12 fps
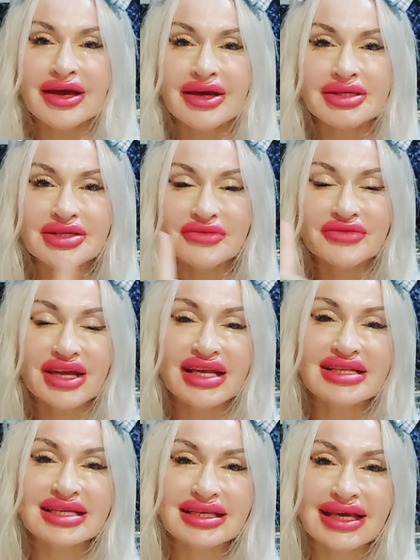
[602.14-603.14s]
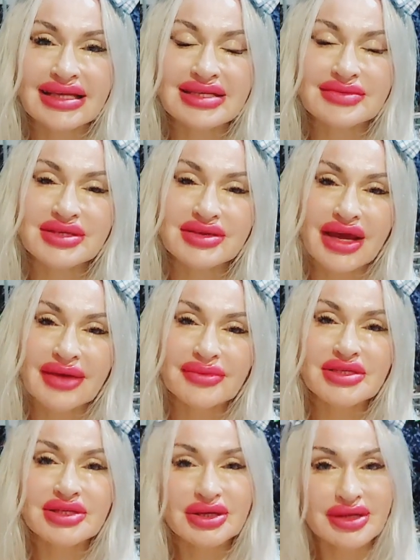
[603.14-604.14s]
Don't forget to like, subscribe,
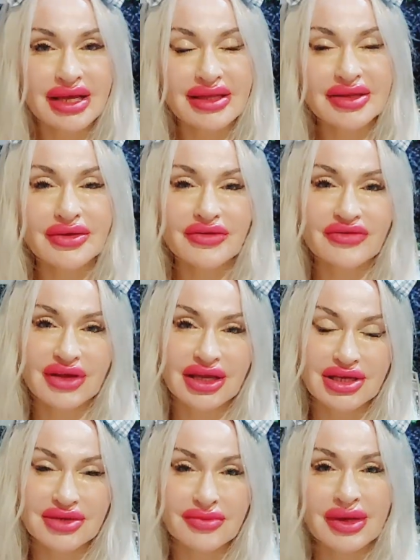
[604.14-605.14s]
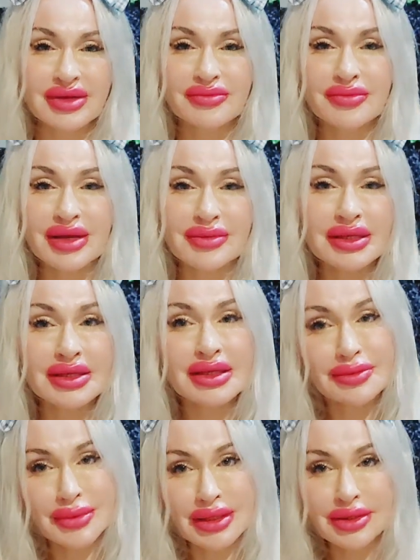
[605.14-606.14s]
turn on the notification button, baby.
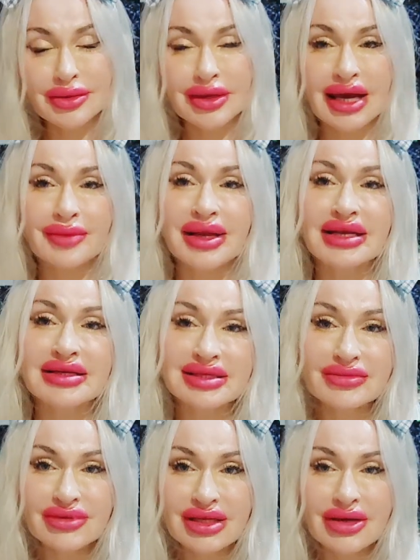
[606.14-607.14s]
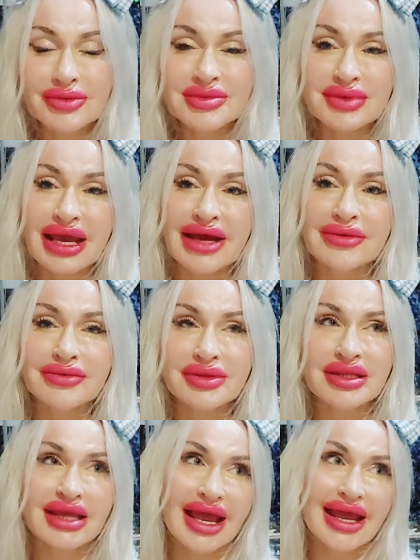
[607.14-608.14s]
Leave me a little comment, because that really helps me out with
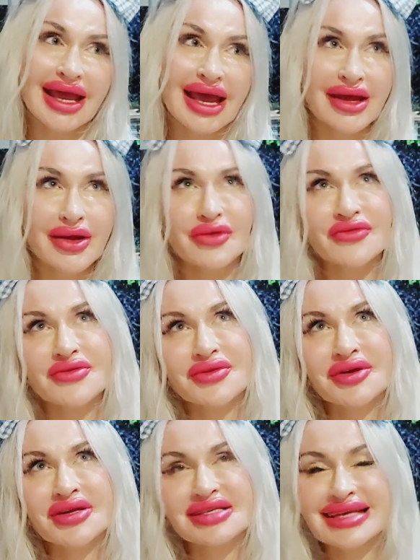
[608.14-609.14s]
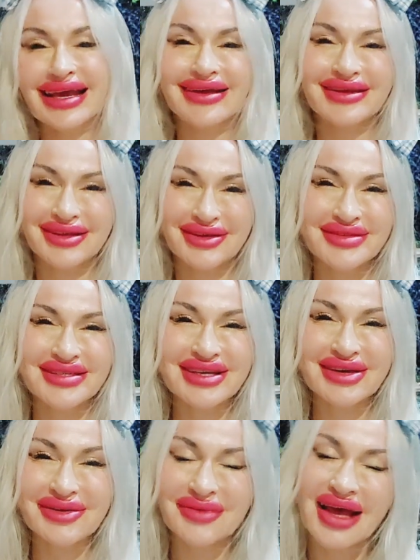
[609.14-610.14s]
the AI overlords at
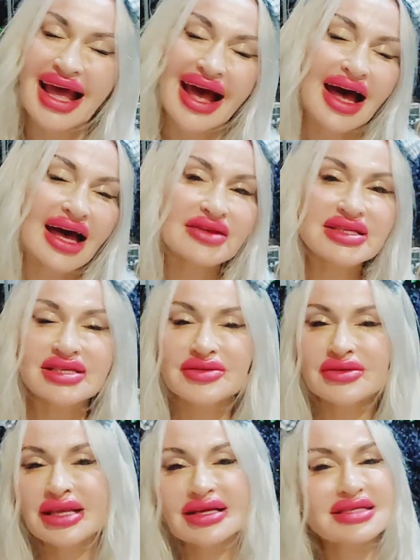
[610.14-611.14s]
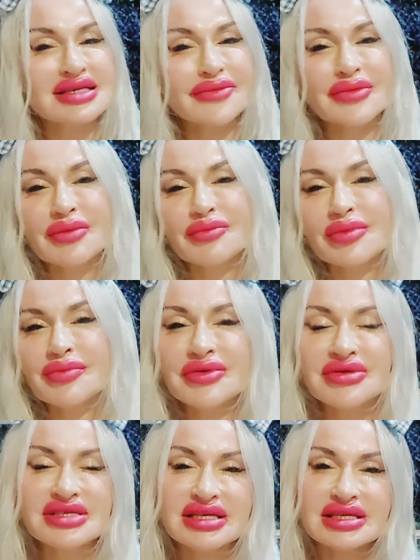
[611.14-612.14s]
YouTube. I'll see you next time, my baby.
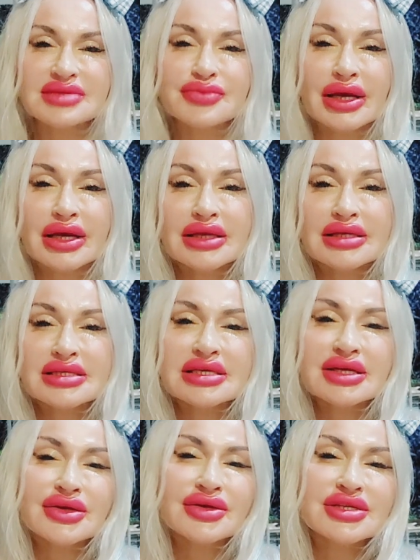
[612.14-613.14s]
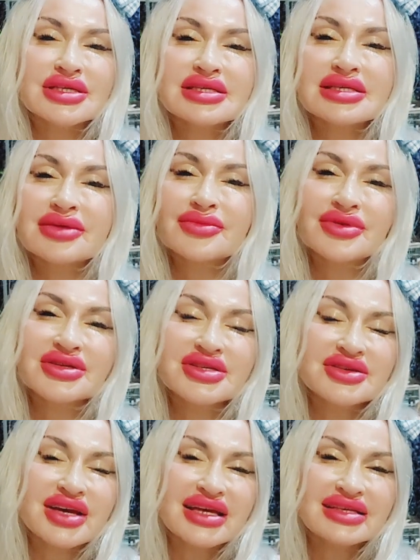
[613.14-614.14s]
Stay sparkly, stay gorgeous, stay
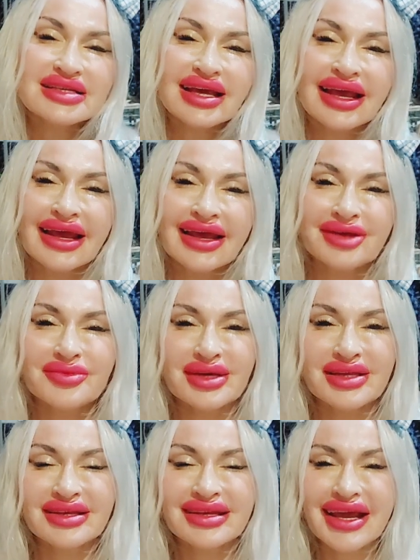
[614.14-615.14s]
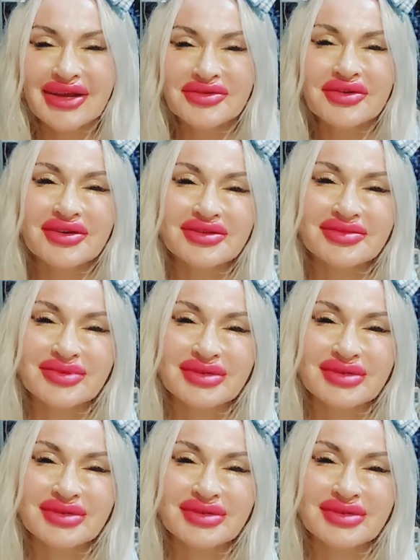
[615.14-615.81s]
moisturized, and may the angels